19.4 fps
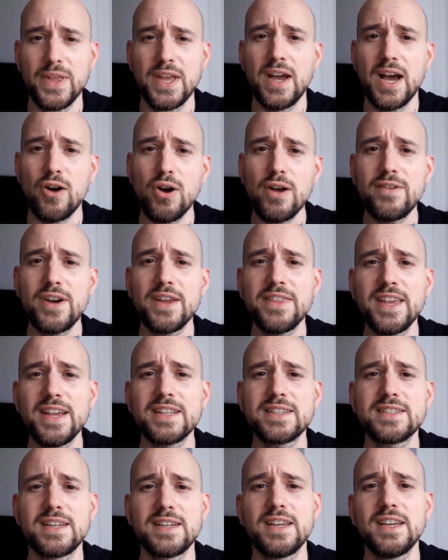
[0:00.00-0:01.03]
However, I think
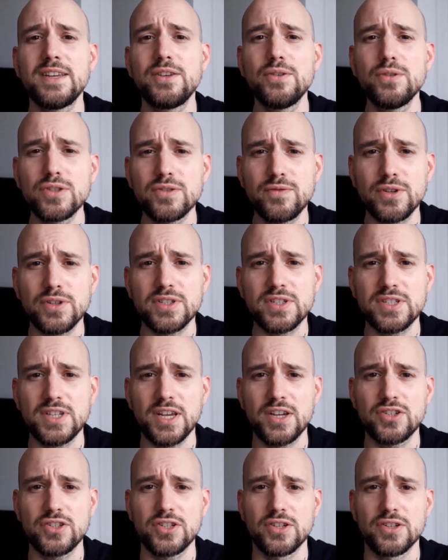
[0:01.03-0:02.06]
it's a useful
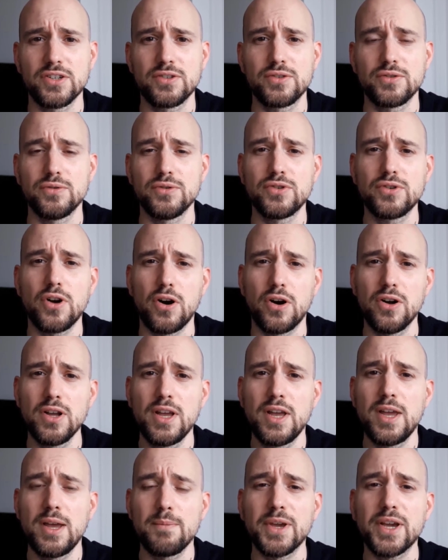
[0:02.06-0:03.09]
distinction to draw
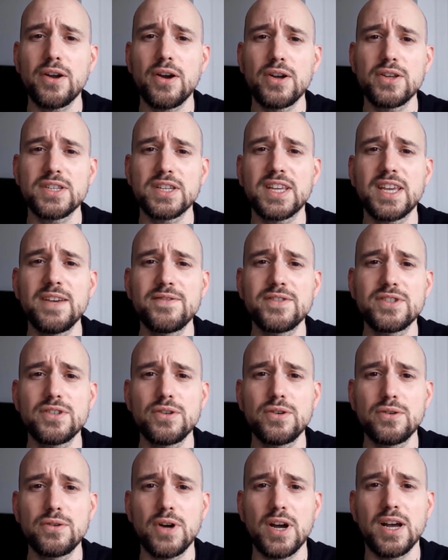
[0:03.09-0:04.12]
because it gives
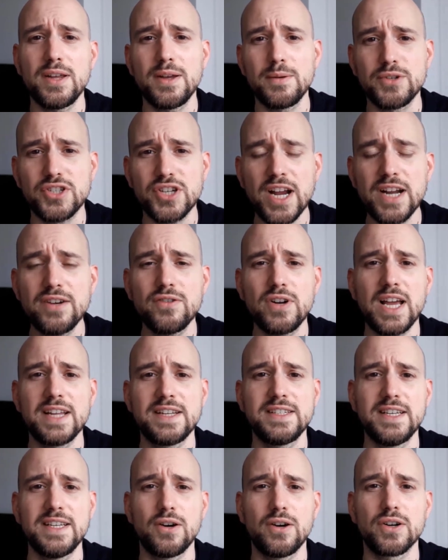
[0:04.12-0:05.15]
you a general
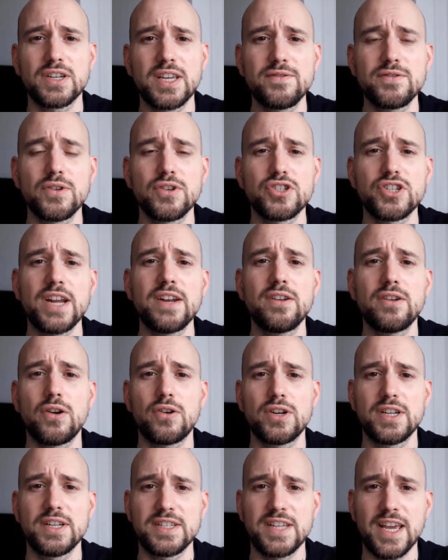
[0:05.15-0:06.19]
idea, or it gives you a general
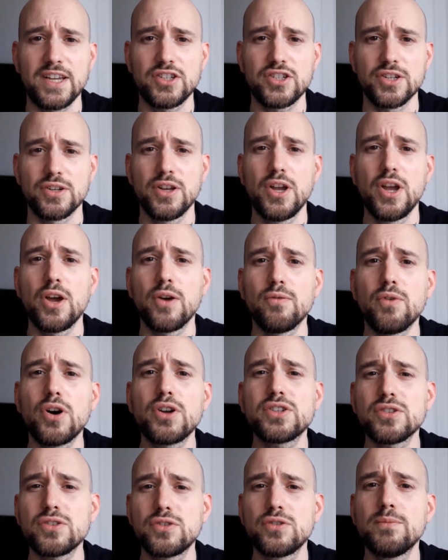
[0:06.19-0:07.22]
orientation what
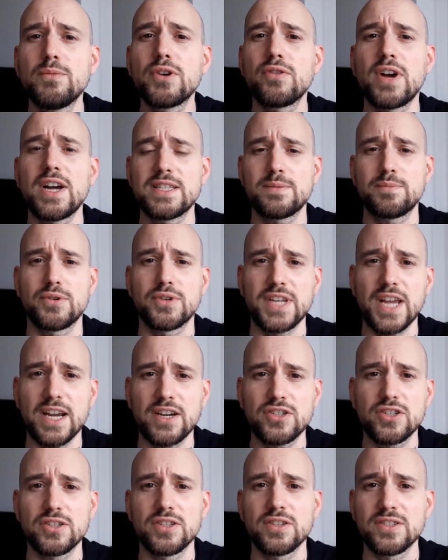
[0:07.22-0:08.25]
human rights
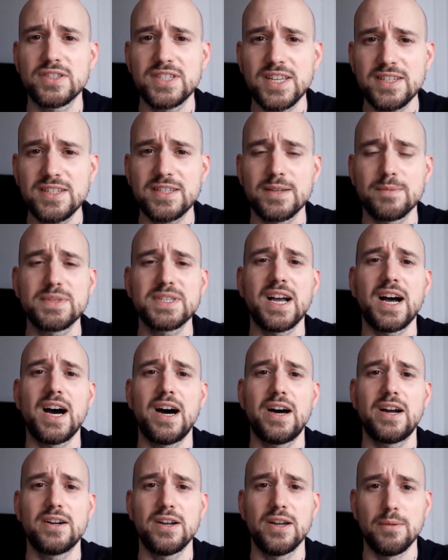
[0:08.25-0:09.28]
protection systems
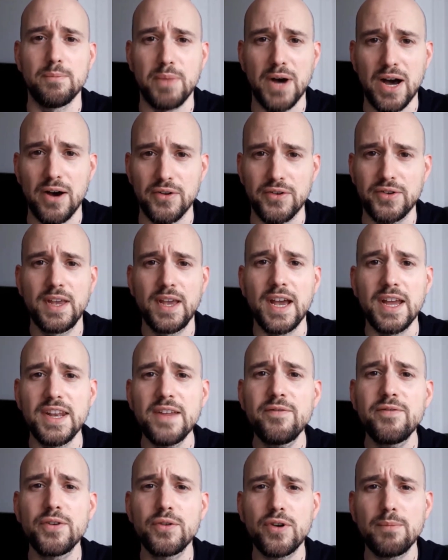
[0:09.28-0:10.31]
are about. And
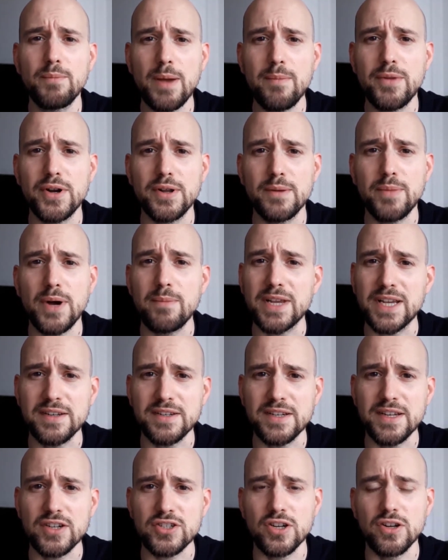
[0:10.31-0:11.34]
if you remember the public
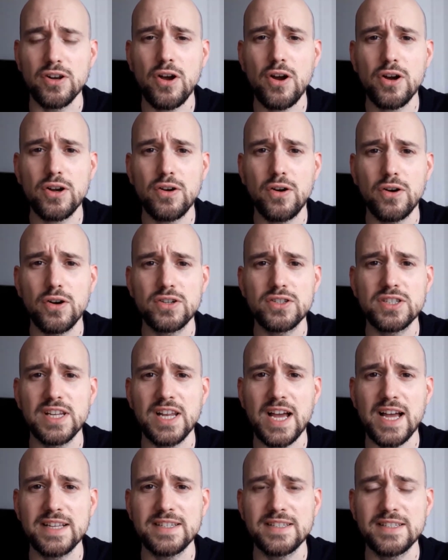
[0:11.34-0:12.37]
international law course
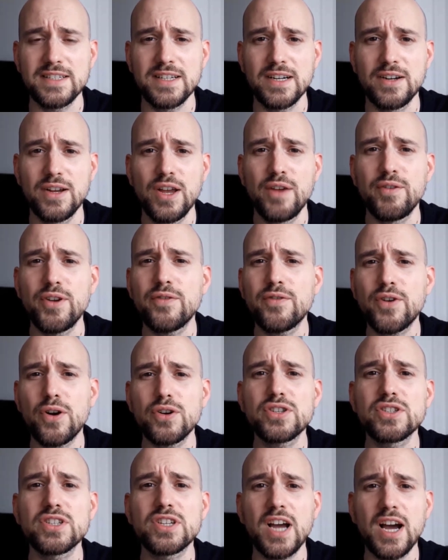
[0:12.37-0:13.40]
last year, you of
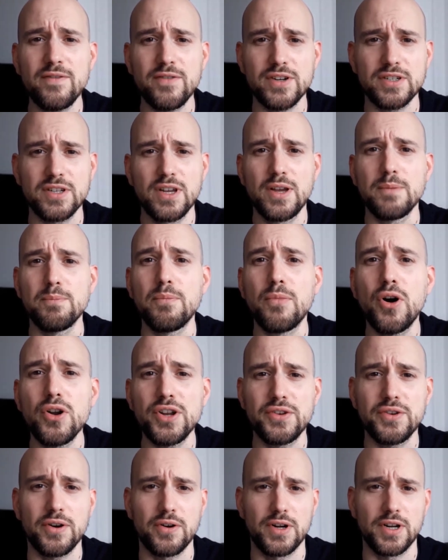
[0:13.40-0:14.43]
course covered
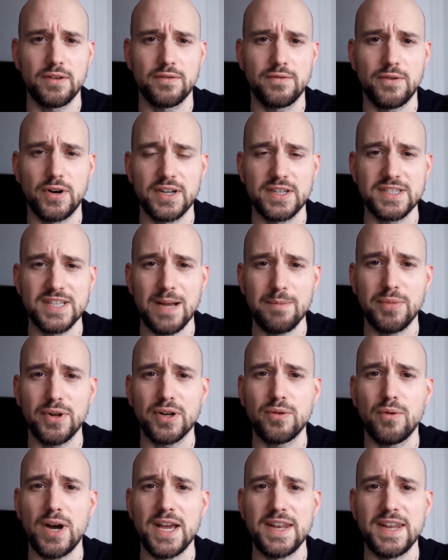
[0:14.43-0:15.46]
monitoring, for example,
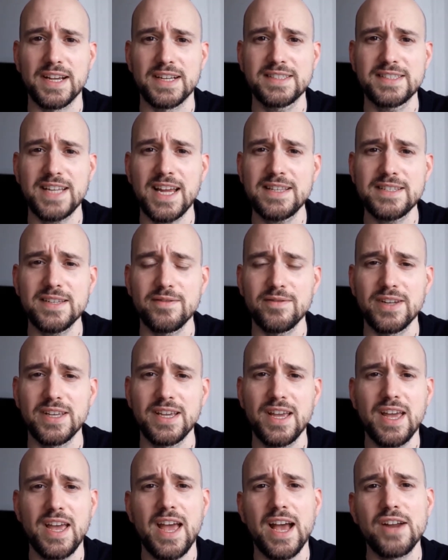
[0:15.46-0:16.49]
quite
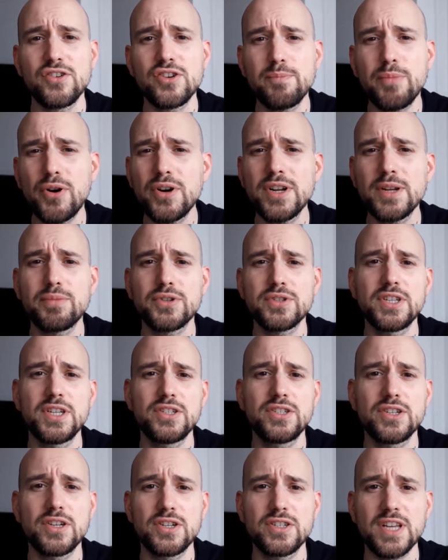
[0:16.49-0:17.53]
extensively, and reporting
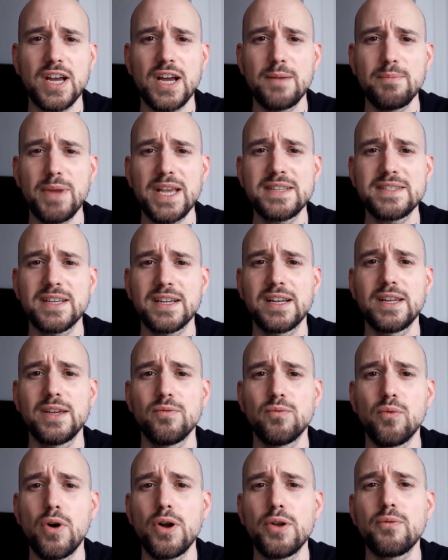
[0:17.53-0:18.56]
procedures are basically
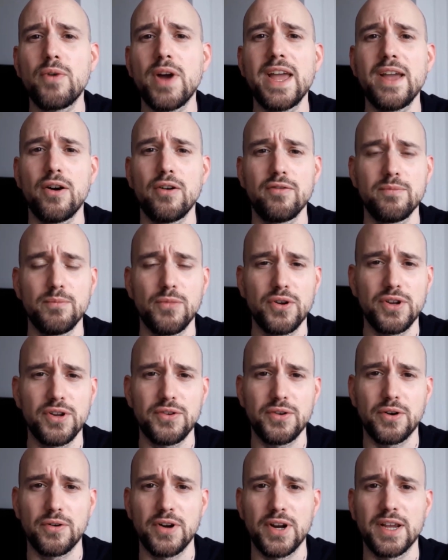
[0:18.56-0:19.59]
one way of
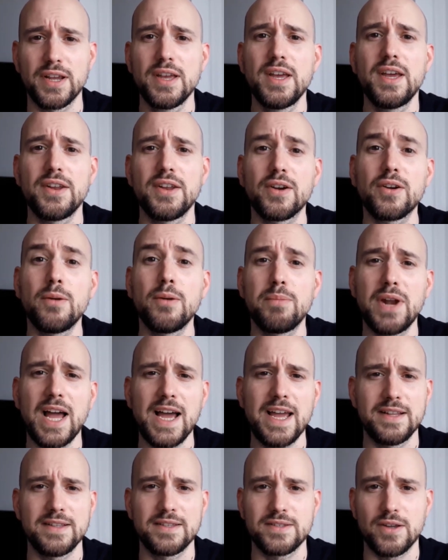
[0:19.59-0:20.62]
monitoring the
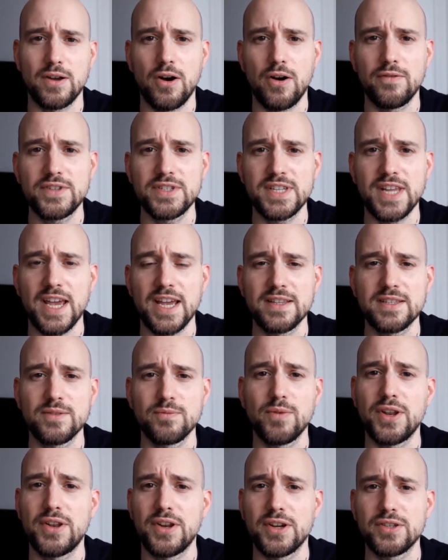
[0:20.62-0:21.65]
compliance of states
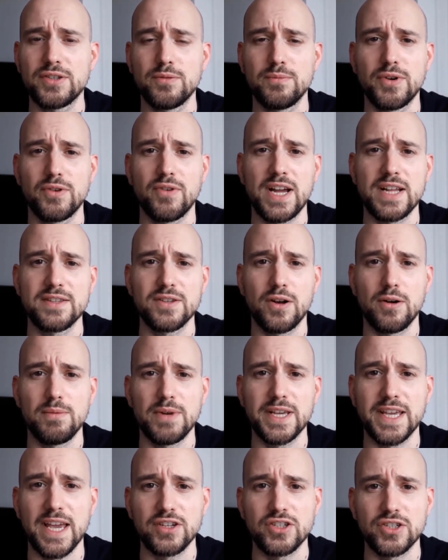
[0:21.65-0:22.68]
with their human rights
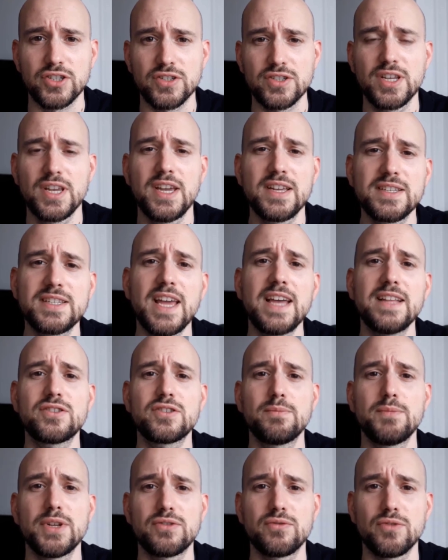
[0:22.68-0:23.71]
obligations. States
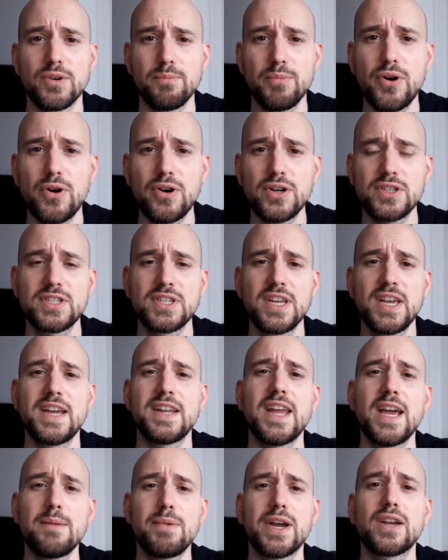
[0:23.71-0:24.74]
submit reports,
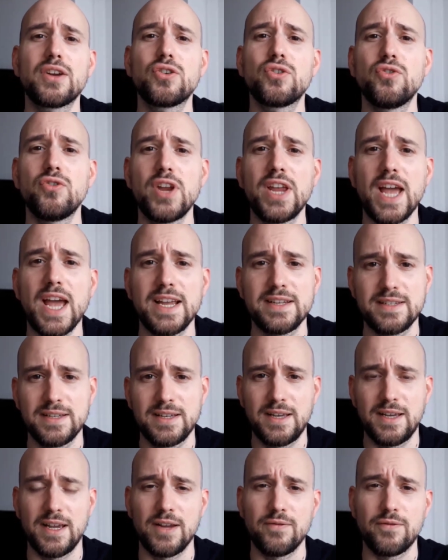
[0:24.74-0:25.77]
thereby create
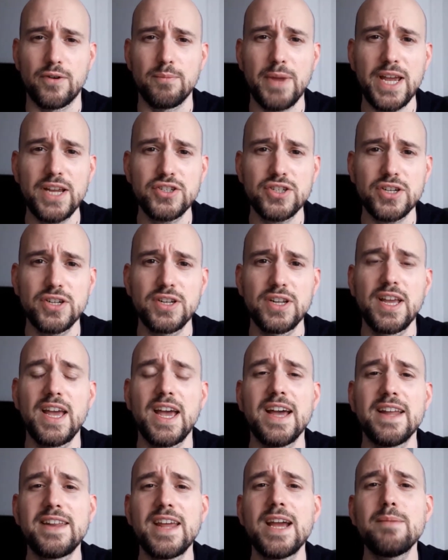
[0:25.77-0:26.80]
information,
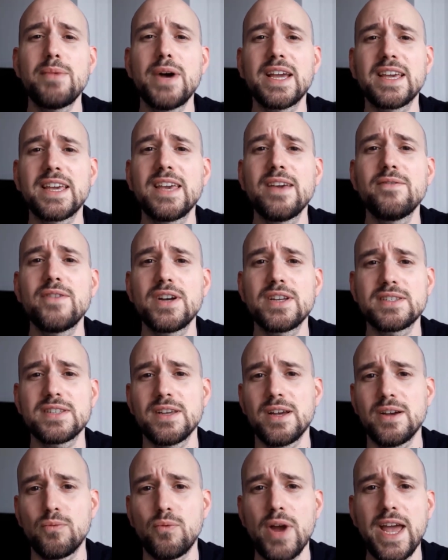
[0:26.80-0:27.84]
and thereby give us
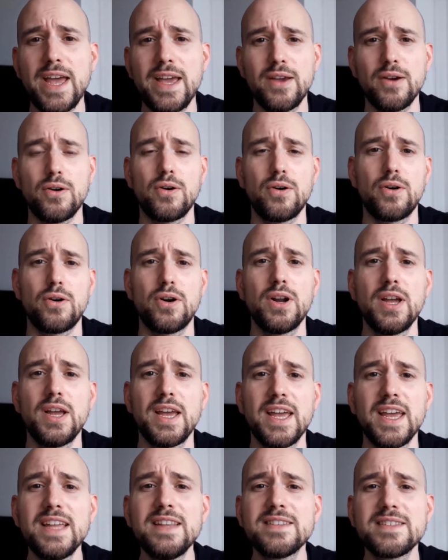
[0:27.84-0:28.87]
a way or
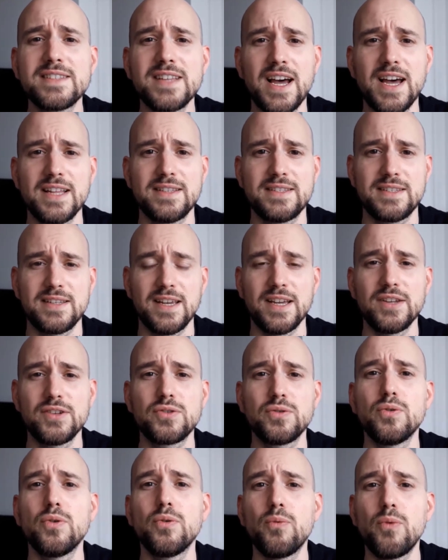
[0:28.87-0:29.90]
insights
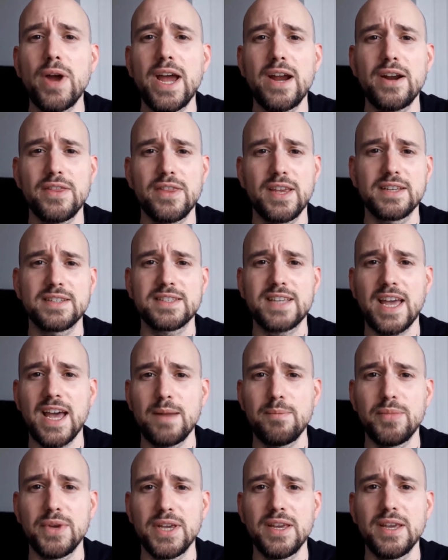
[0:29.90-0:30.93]
into where things
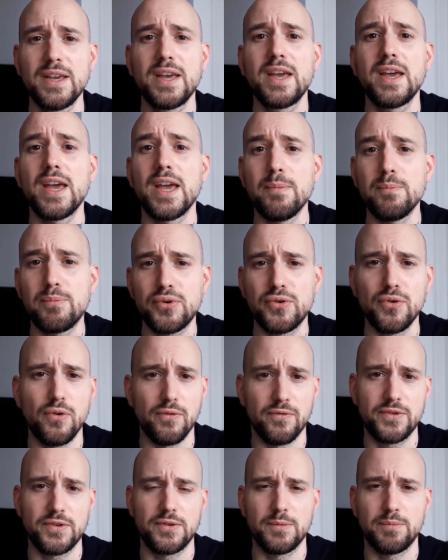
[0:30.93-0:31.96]
can be
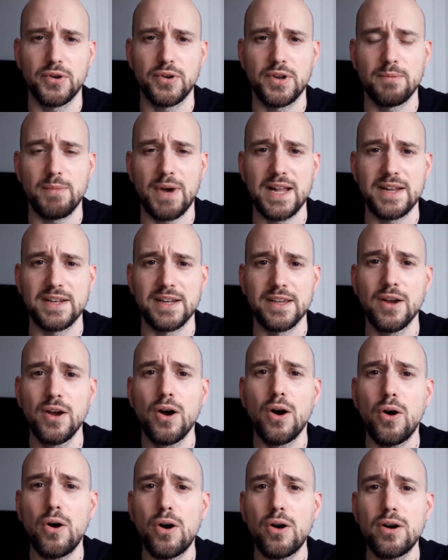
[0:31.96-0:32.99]
improved, to put it mildly,
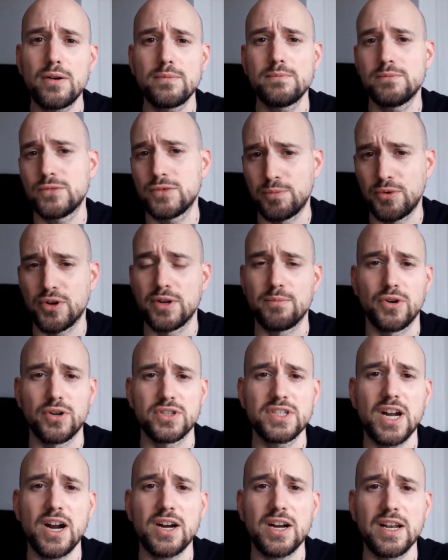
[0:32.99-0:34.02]
or to put it more
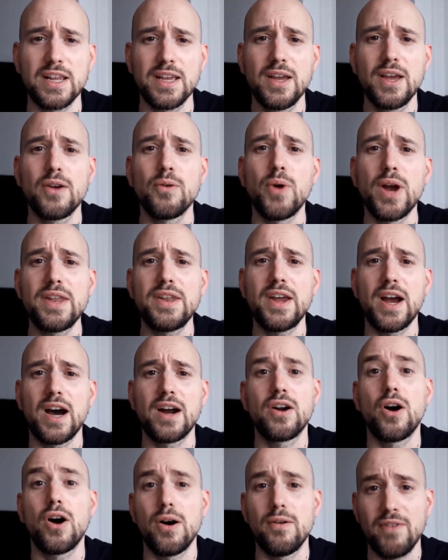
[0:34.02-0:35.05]
starkly, where there
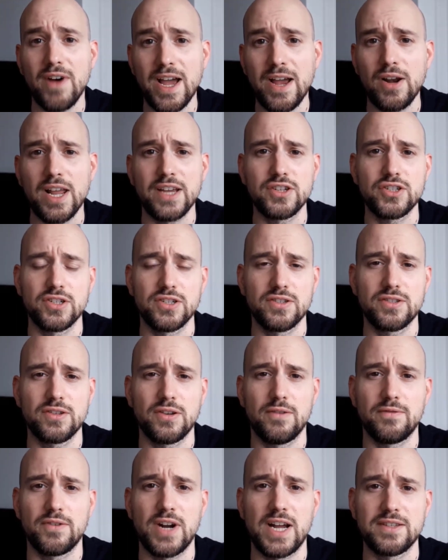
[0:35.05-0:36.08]
are violations
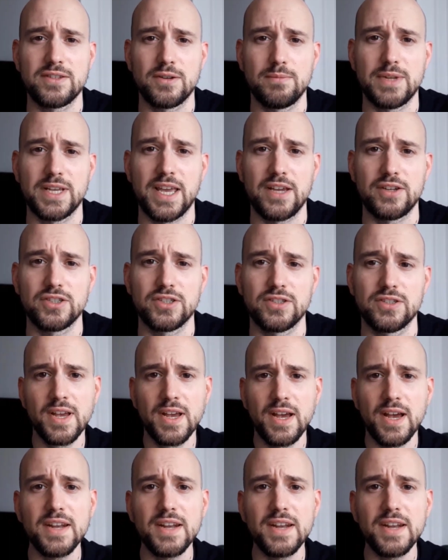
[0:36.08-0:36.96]
of rights obligations.